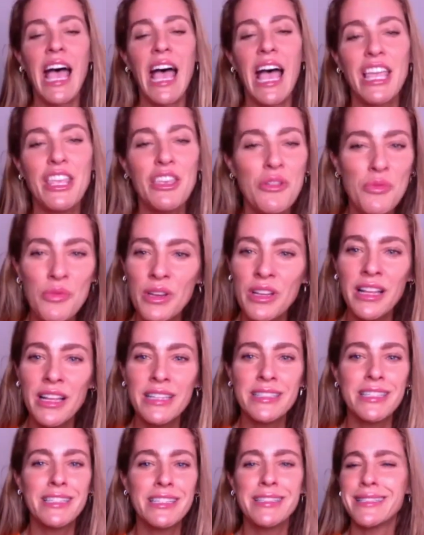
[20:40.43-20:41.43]
You realize
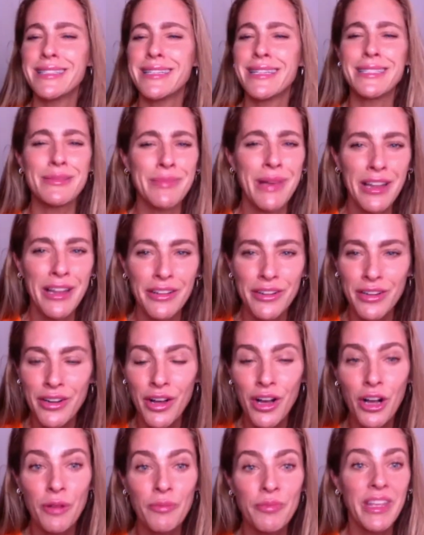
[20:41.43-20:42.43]
that it just doesn't matter at
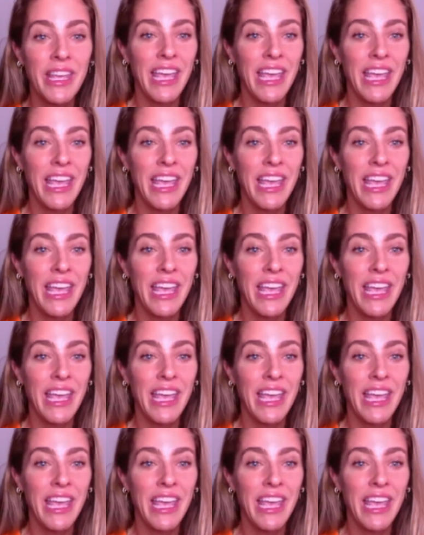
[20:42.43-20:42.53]
all.